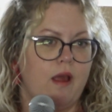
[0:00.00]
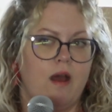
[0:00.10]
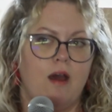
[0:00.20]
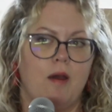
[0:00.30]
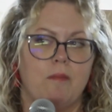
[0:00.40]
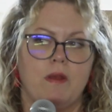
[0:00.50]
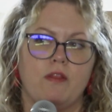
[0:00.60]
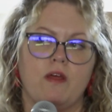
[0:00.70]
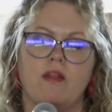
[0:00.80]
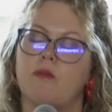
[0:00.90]
and
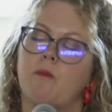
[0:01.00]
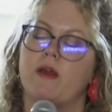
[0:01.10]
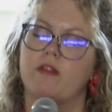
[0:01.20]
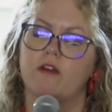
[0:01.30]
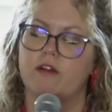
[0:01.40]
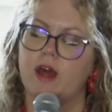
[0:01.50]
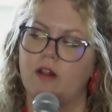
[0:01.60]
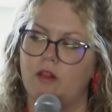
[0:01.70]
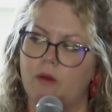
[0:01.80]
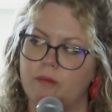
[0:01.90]
that way they're
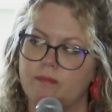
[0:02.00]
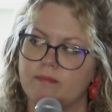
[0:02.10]
not alone.